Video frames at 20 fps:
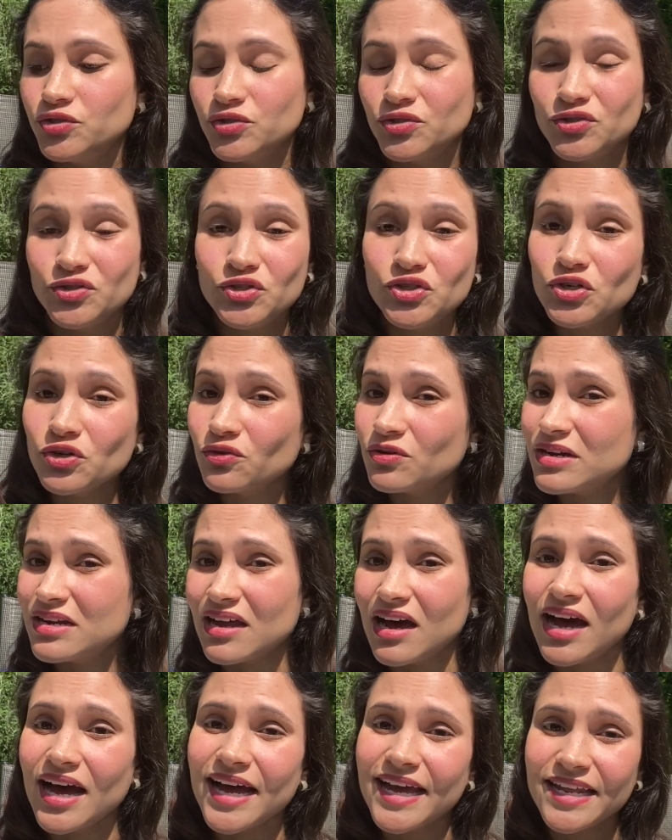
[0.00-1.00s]
June
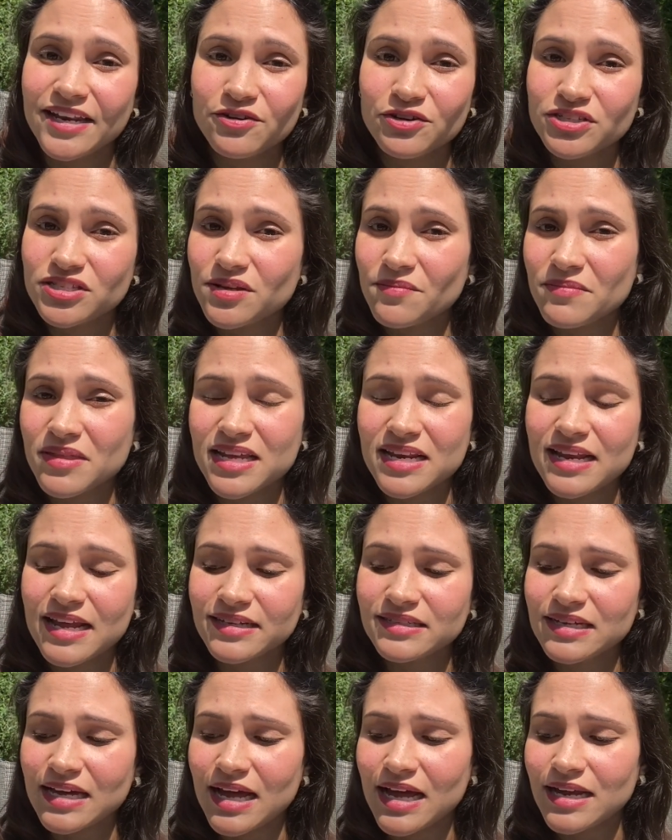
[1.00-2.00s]
9 or something like
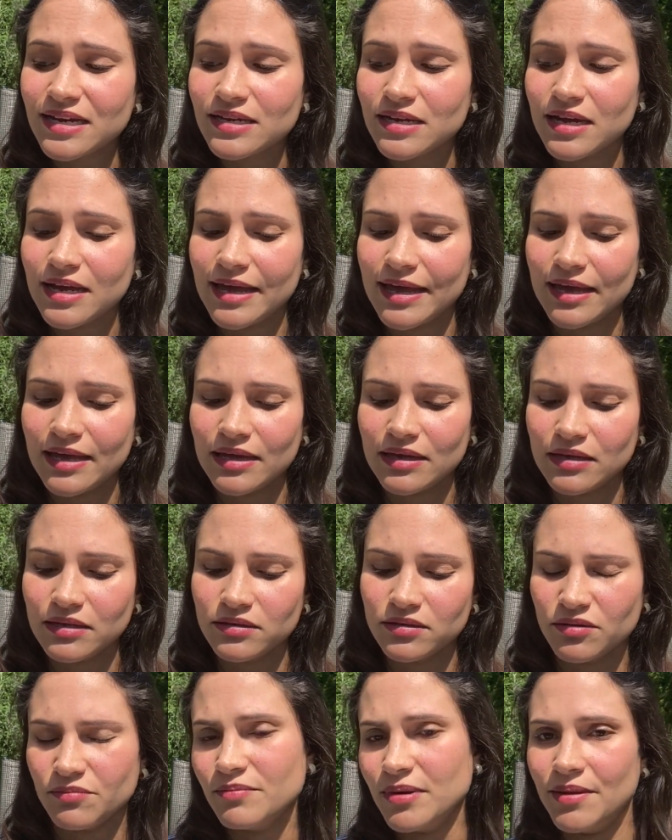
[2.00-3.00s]
that,
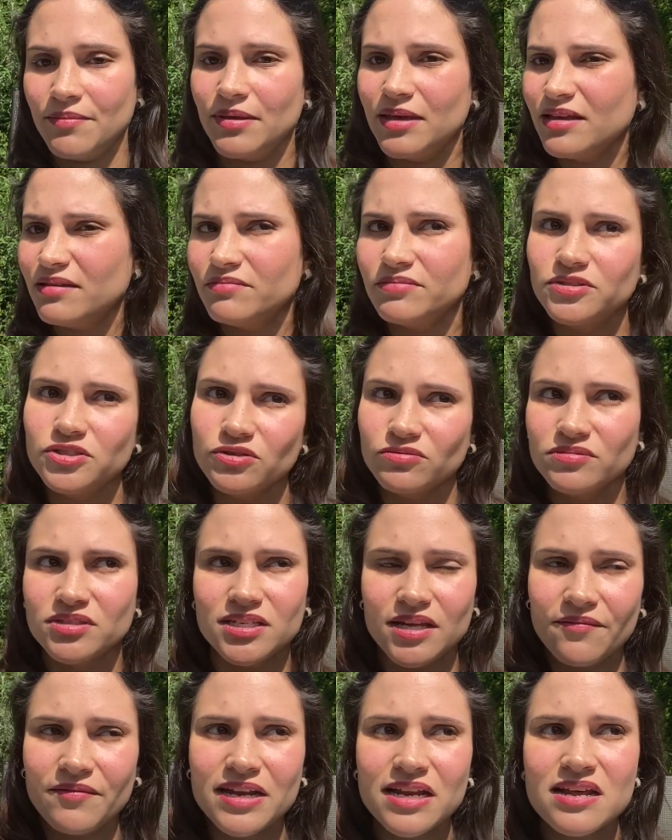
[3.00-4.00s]
and maybe June
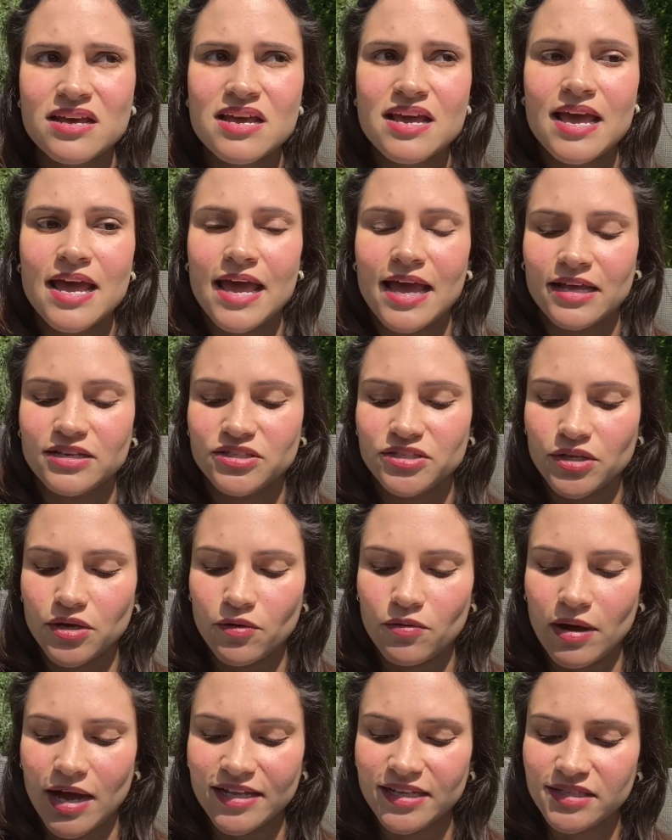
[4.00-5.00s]
7.
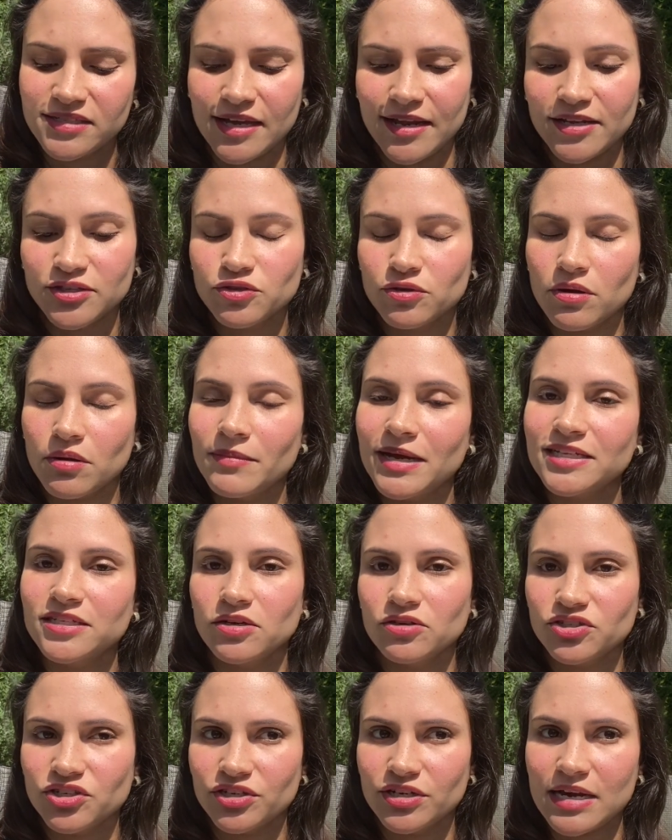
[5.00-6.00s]
So I decided to call my
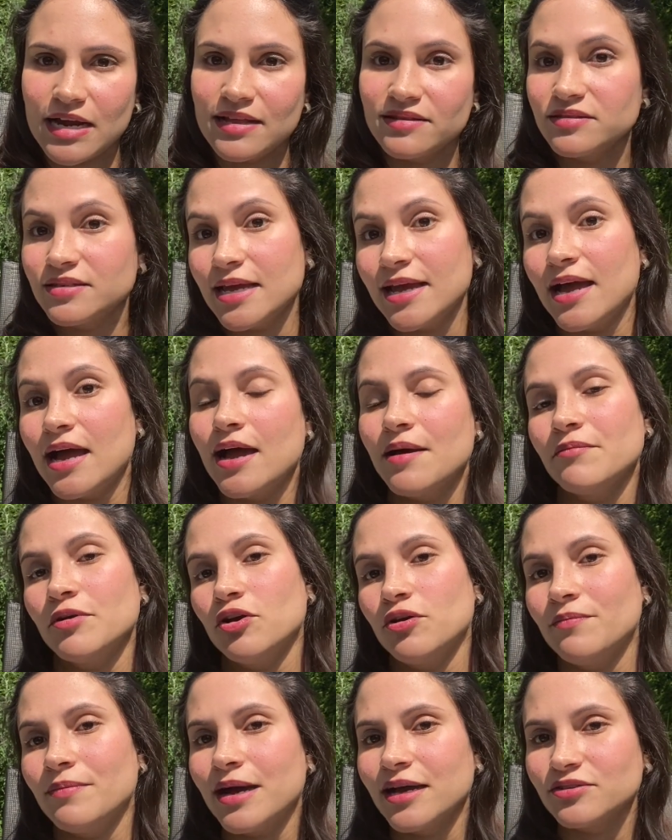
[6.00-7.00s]
doctor and say I'm
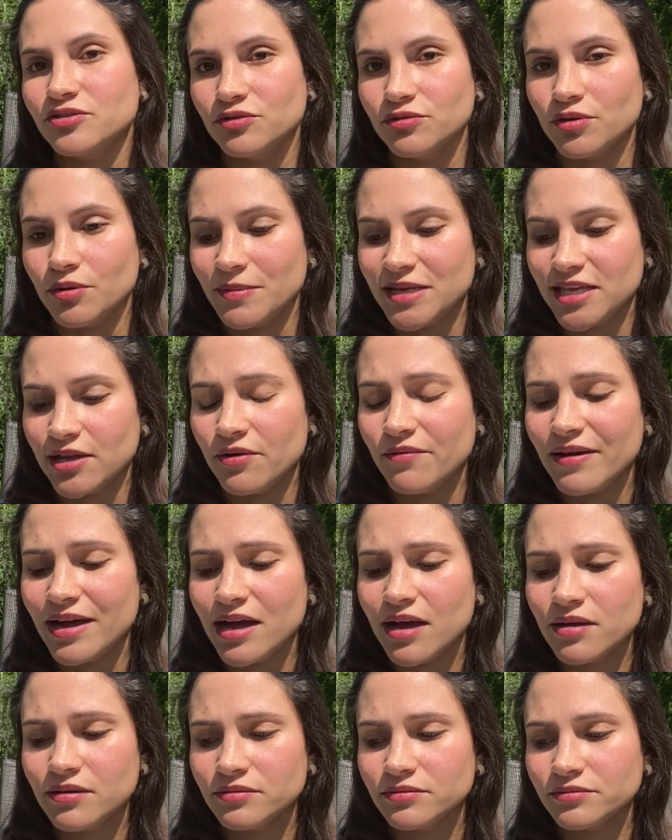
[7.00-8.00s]
going back to
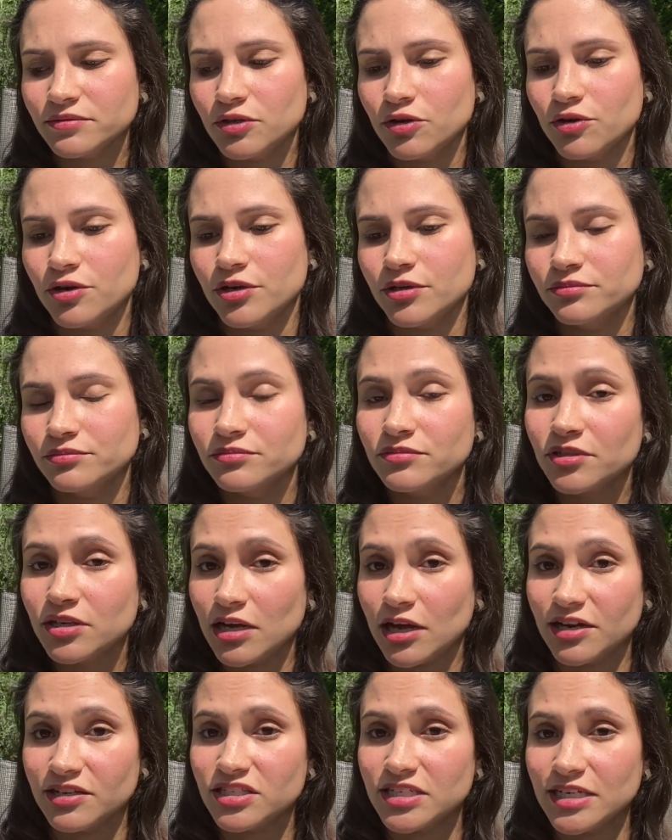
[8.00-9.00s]
Tomajerova or
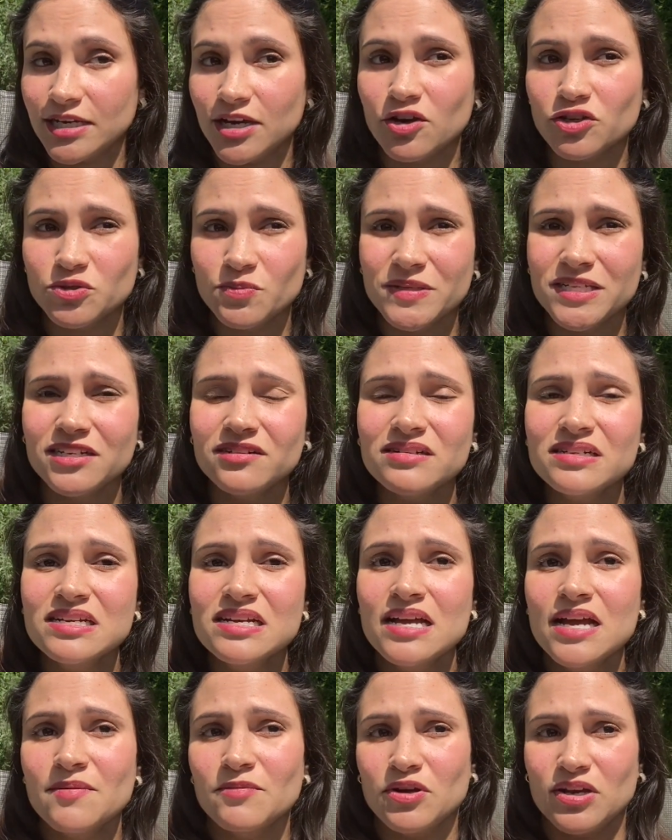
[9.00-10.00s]
Czech hospital.
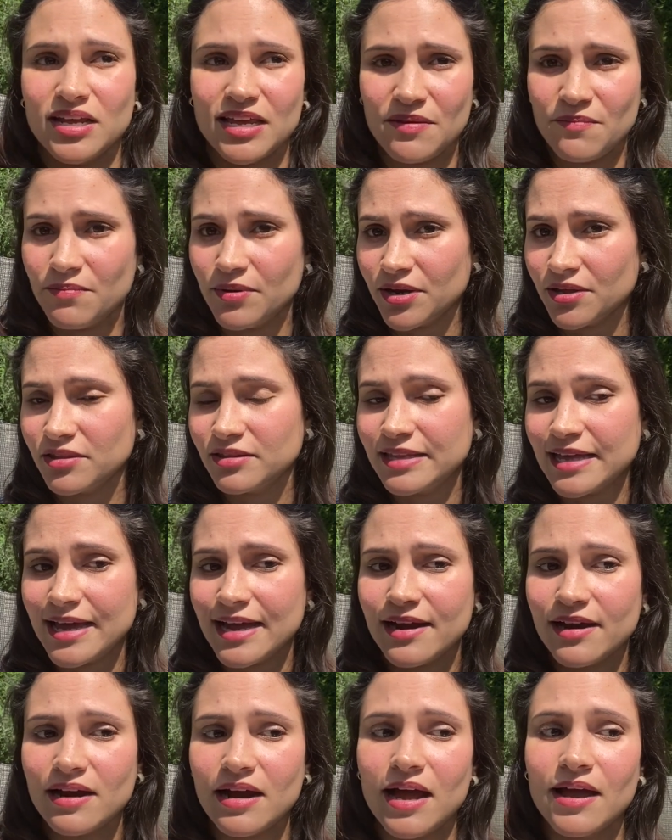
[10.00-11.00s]
I'm gonna give birth
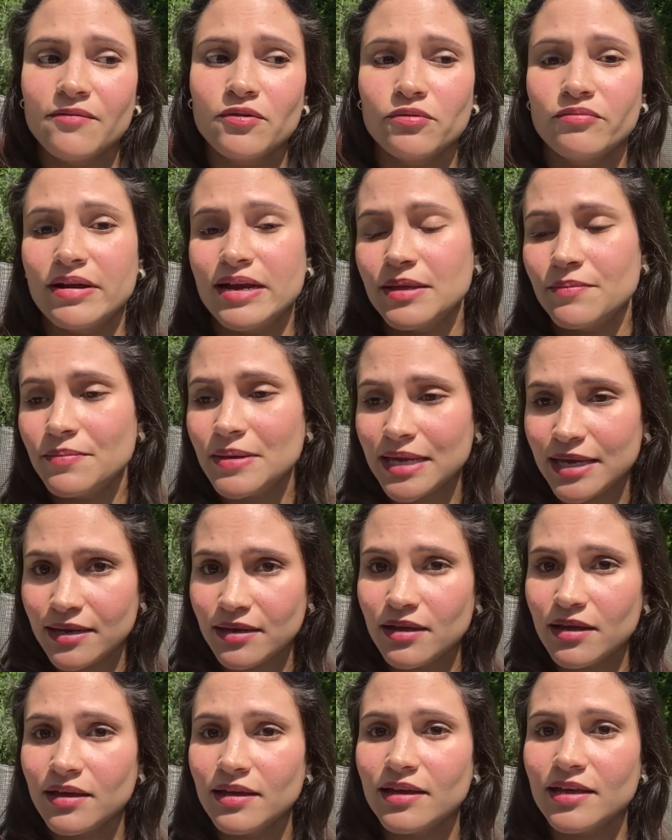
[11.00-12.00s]
there. I've already
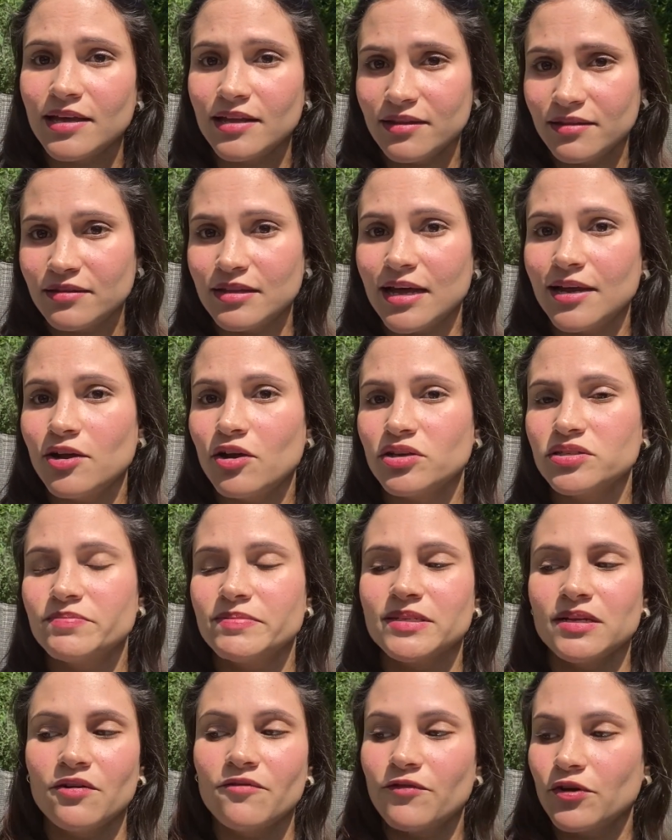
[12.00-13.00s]
been in that
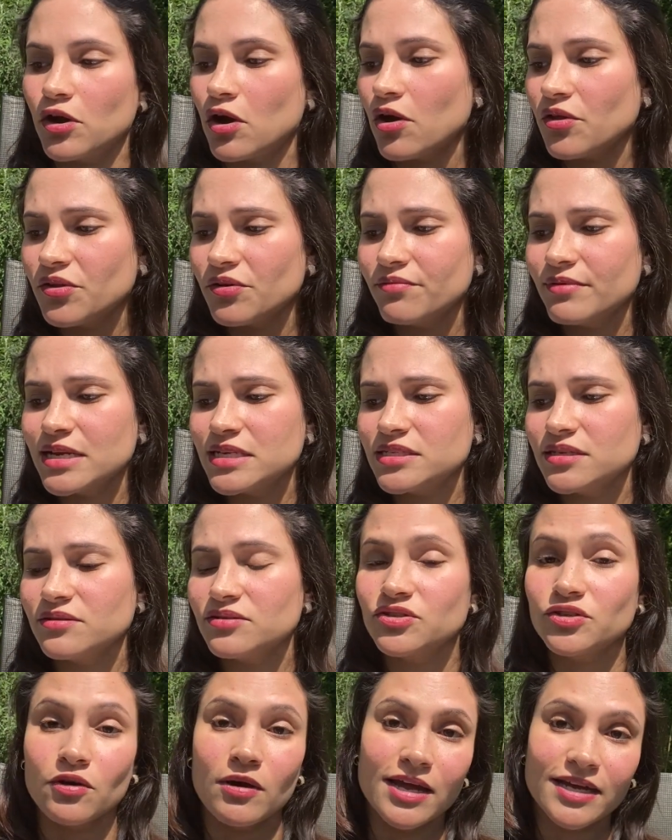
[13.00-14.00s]
hospital for other reasons,
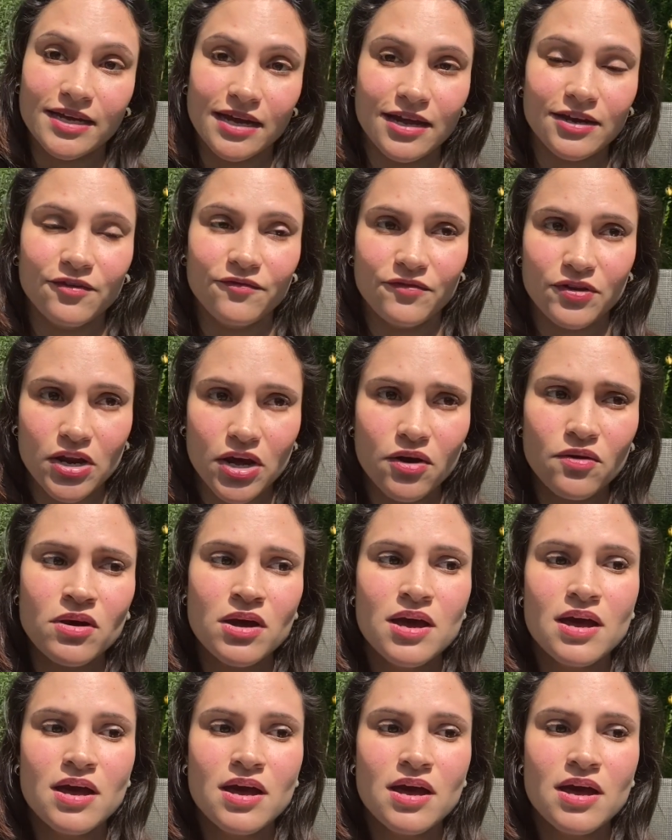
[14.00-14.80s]
so I kind of know